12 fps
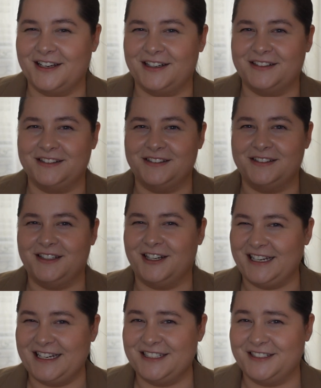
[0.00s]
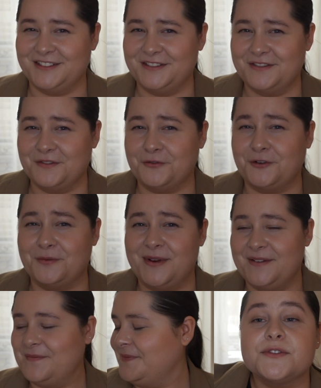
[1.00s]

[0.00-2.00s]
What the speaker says: an addiction for me.